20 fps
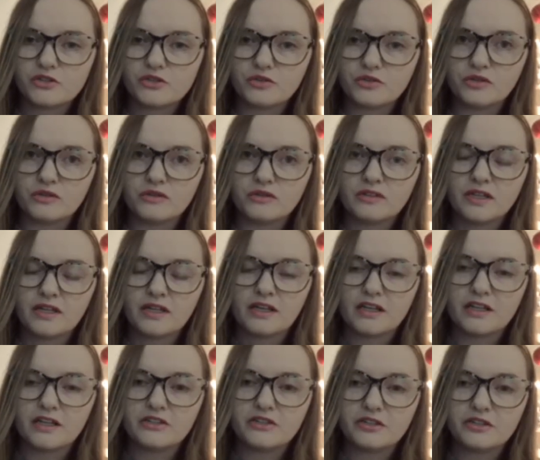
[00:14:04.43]
tool
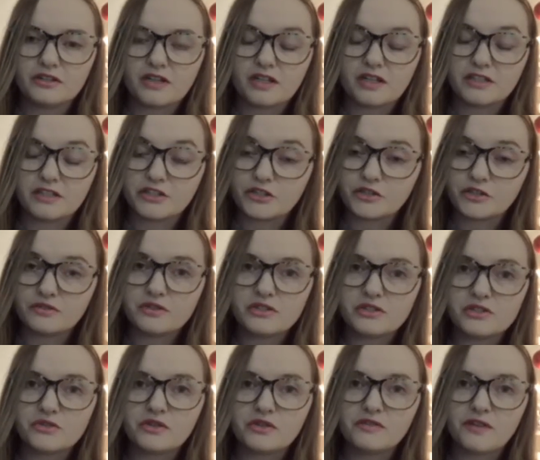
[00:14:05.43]
is
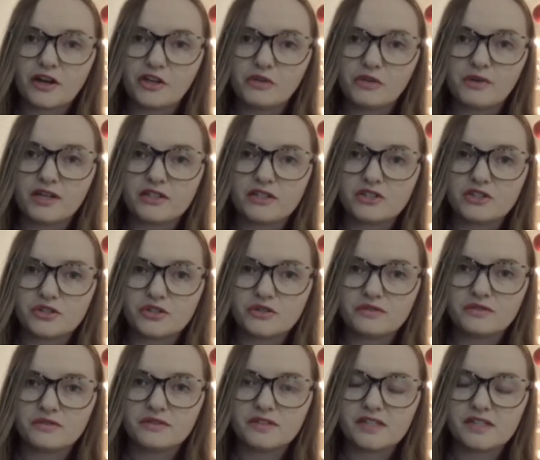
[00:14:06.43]
used to evaluate
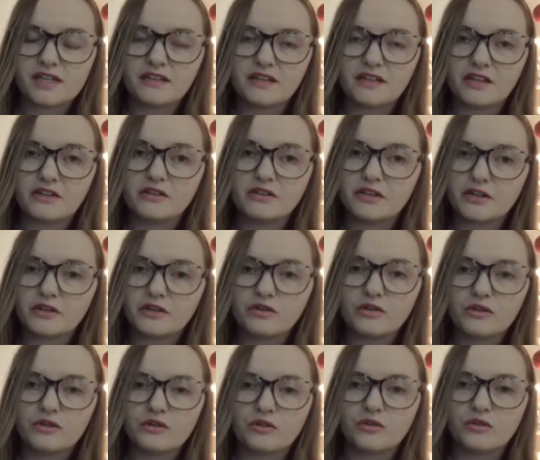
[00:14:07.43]
students in the
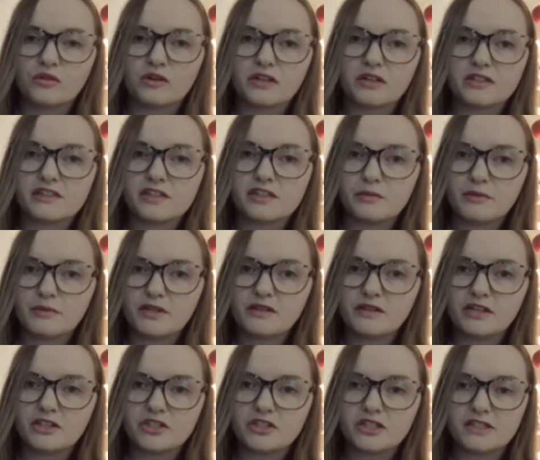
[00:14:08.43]
clinical or
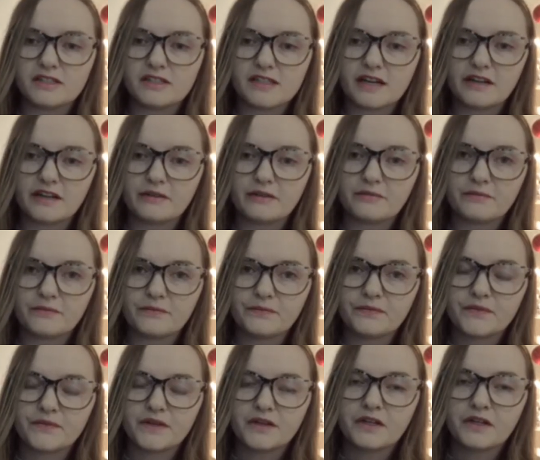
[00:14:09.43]
simulation setting.
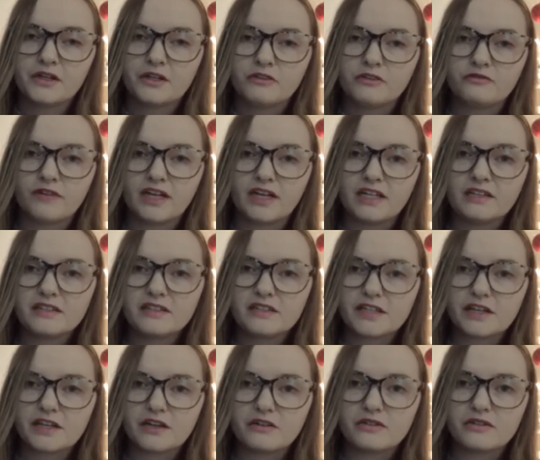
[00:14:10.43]
Rating
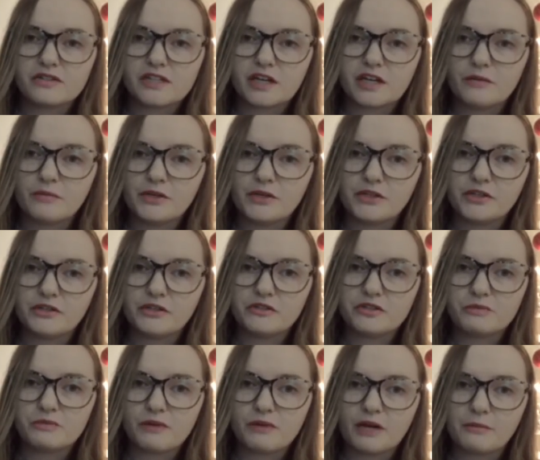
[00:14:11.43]
scales can be
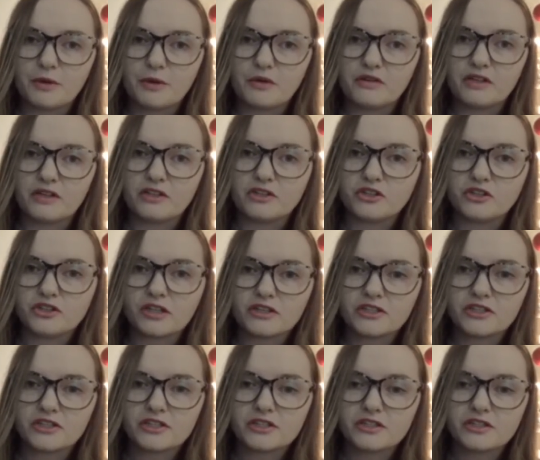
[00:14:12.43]
used by both
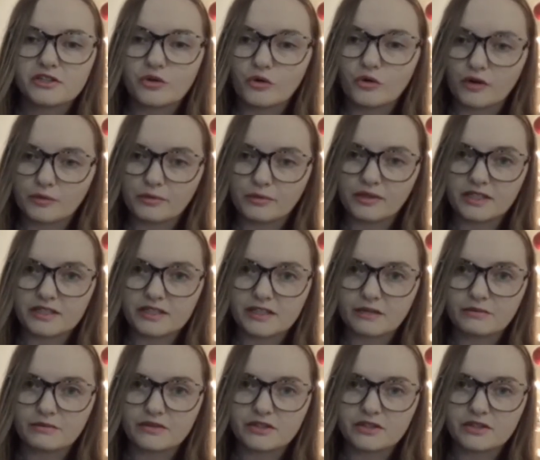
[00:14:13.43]
instructors or
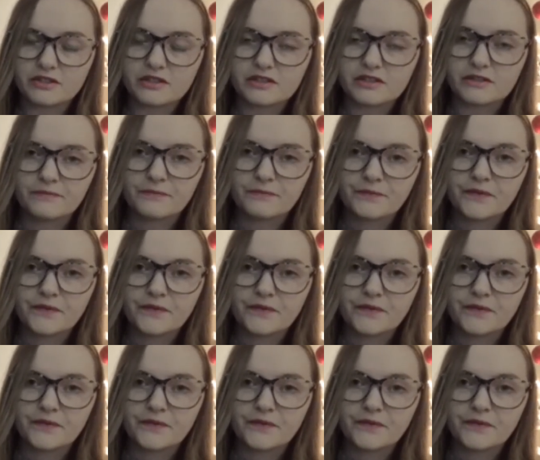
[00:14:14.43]
preceptors.